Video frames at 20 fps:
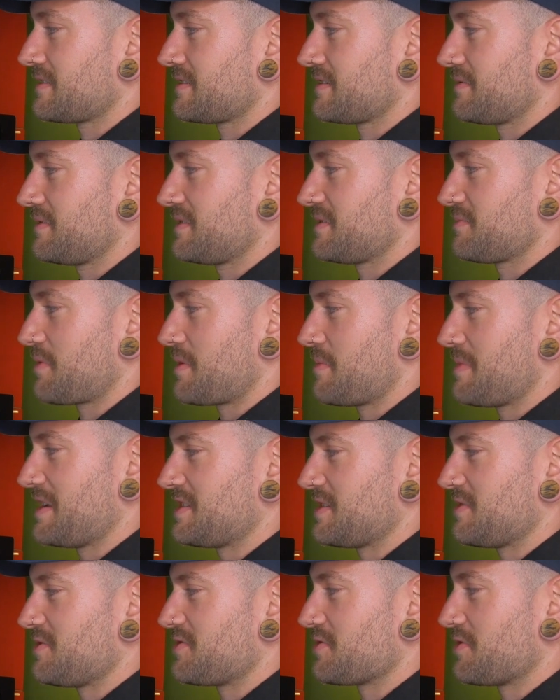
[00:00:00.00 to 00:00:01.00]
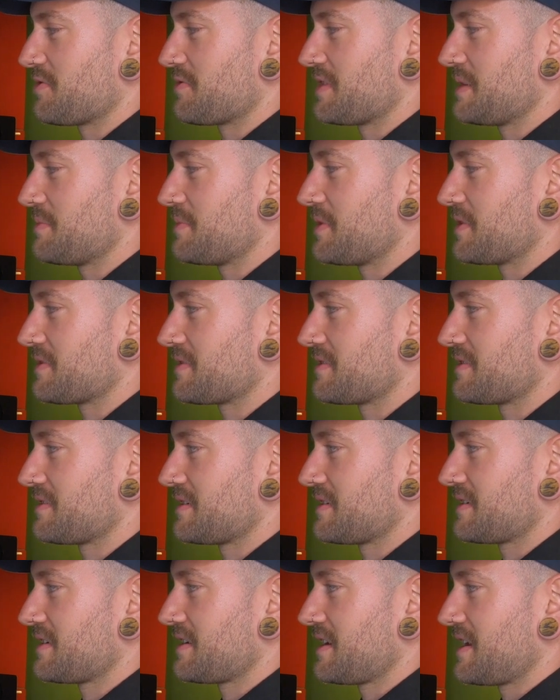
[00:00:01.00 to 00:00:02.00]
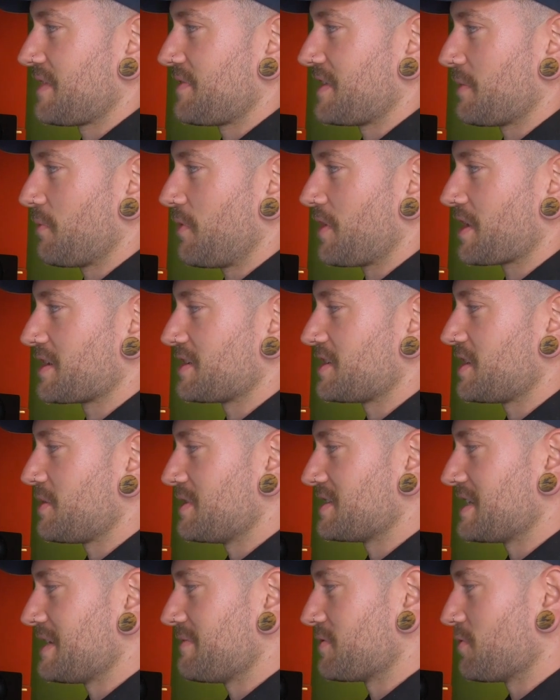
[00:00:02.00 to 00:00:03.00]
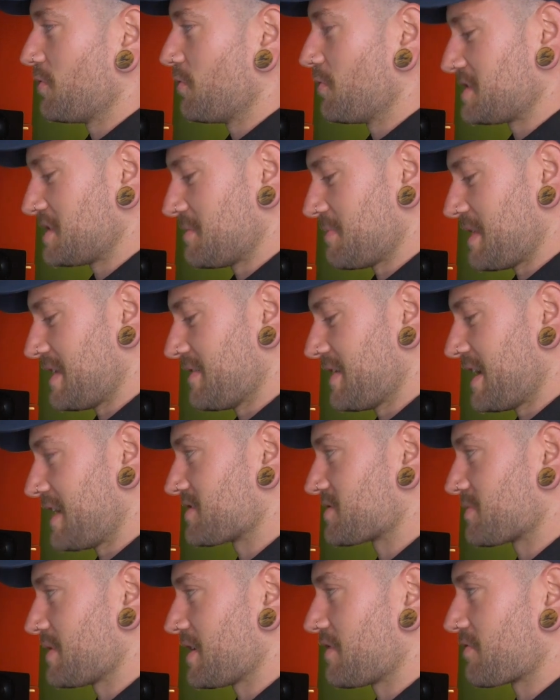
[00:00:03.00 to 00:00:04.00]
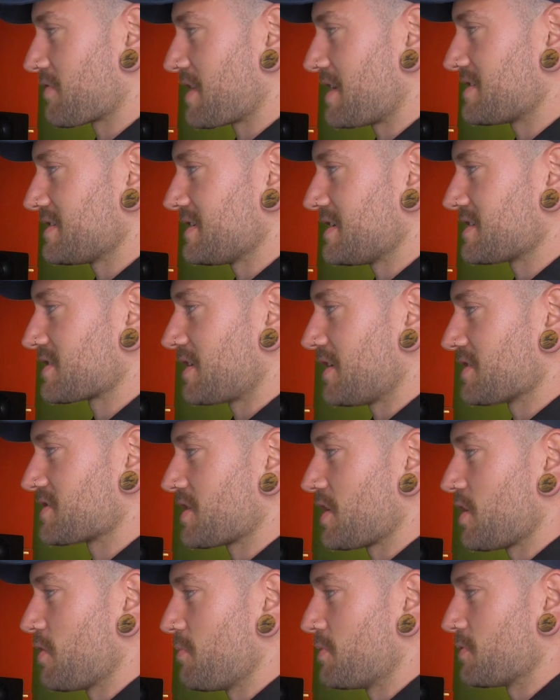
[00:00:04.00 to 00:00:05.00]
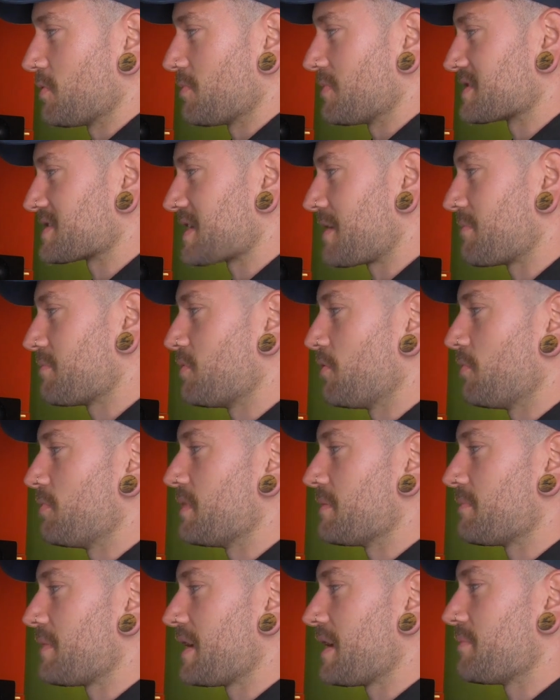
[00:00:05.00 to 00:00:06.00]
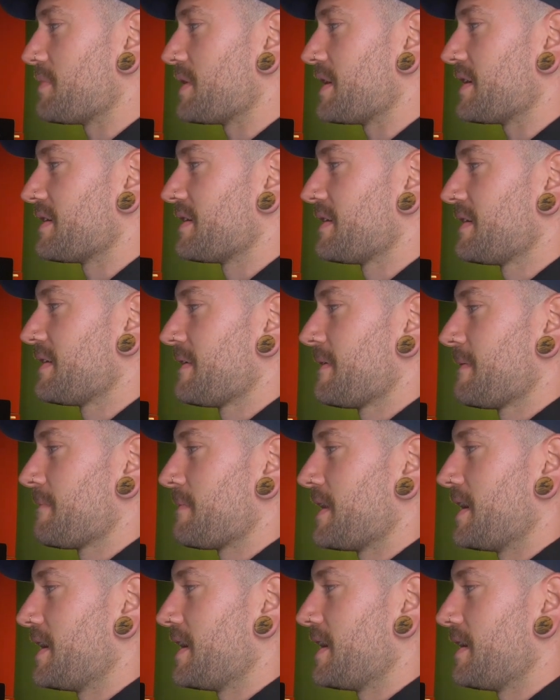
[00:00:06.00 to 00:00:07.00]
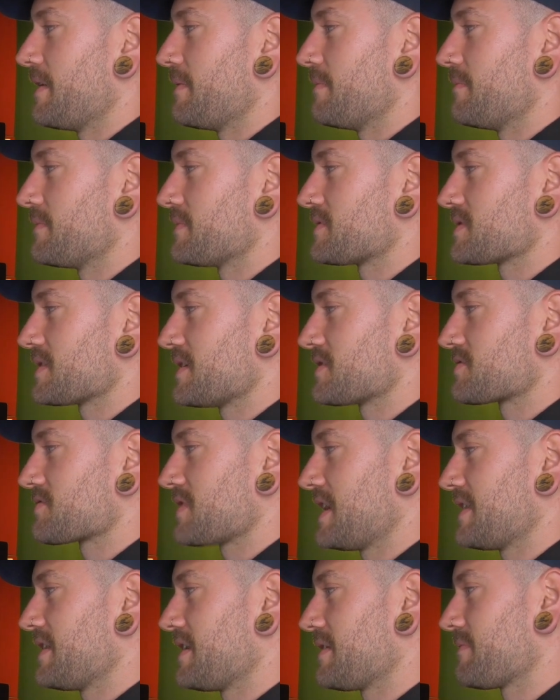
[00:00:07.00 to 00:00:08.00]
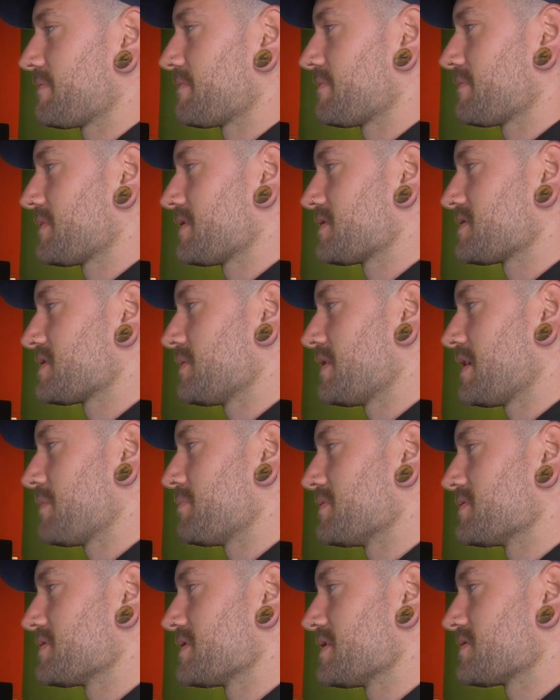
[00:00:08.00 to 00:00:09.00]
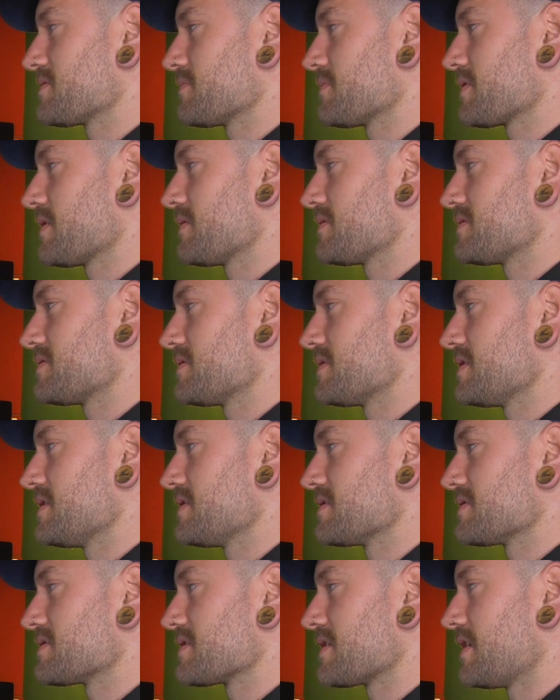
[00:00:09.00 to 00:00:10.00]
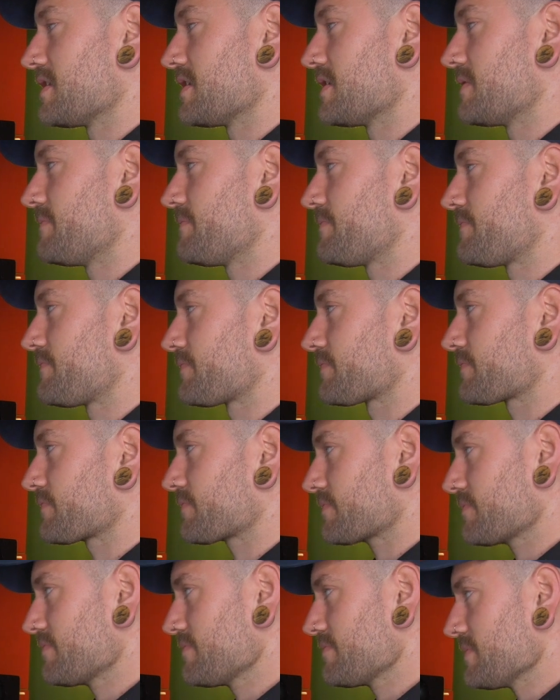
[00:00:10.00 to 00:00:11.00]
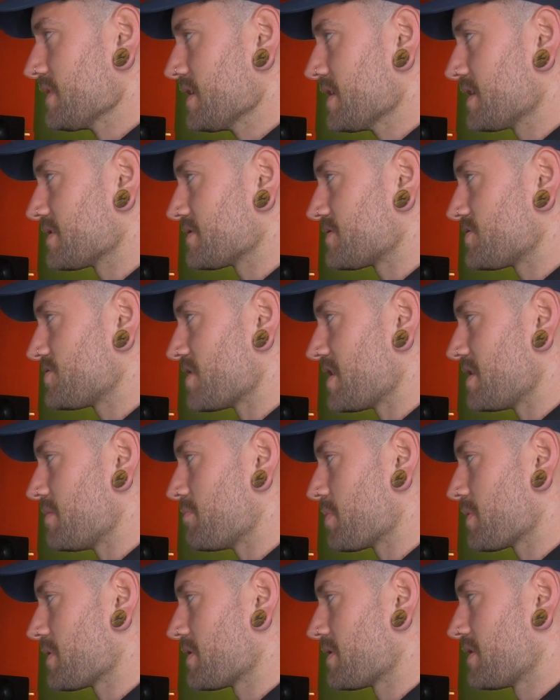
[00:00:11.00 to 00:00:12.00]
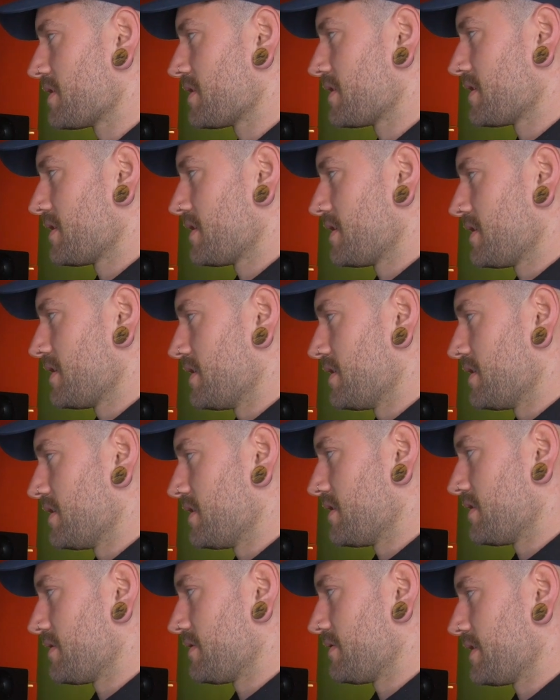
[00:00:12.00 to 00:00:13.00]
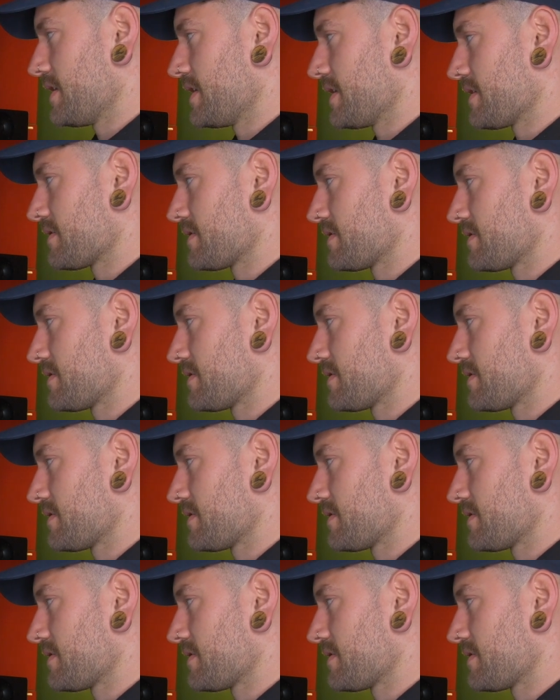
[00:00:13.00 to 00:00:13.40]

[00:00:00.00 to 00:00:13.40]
Probably a bit too short really, but then what I can do is even automate that so it gradually starts to open up the sample bit by bit. So let's try that. Let's see what happens here. So we'll go to the Sitala in its shape. Yeah.